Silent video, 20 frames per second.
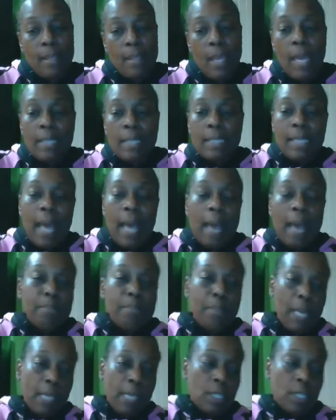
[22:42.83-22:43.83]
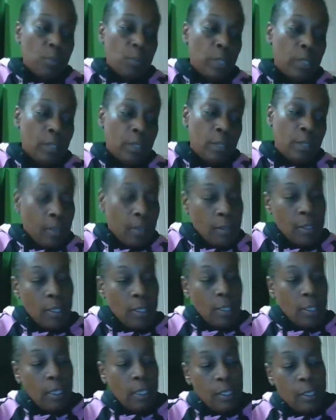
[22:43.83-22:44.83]
has not messed with
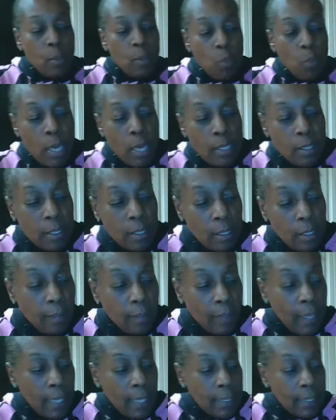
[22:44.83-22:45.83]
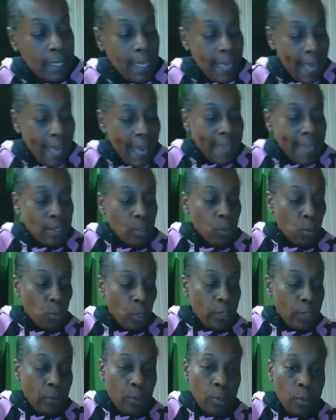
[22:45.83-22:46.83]
anyone that hasn't
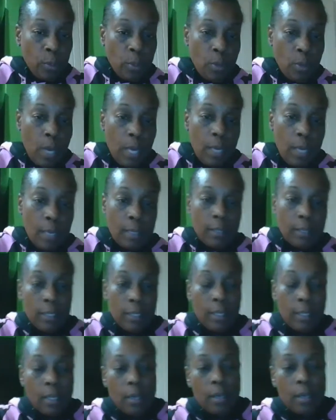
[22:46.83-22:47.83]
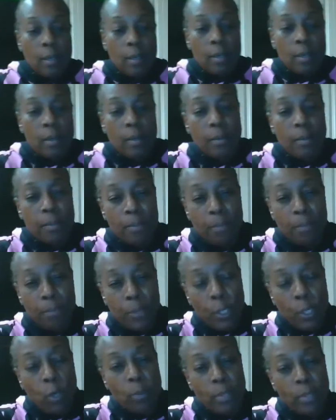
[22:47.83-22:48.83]
went through
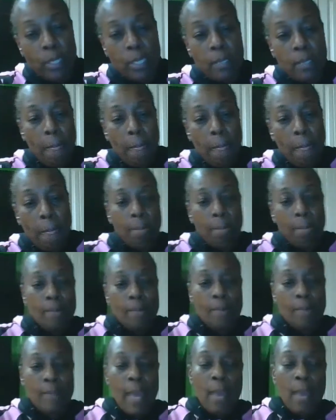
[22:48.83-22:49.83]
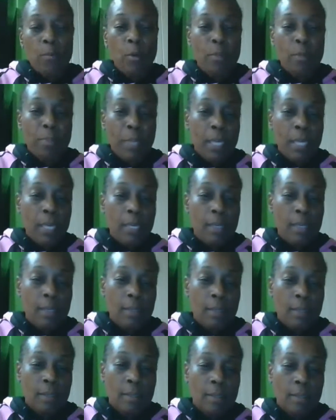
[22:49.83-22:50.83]
puberty, that would be
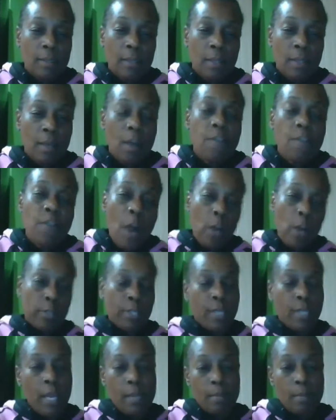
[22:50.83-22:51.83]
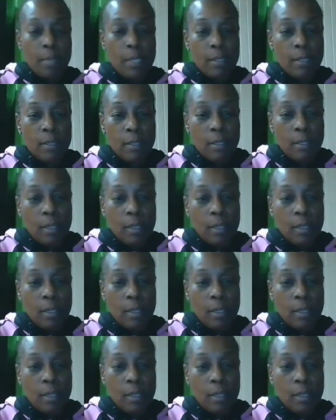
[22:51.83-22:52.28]
a false statement.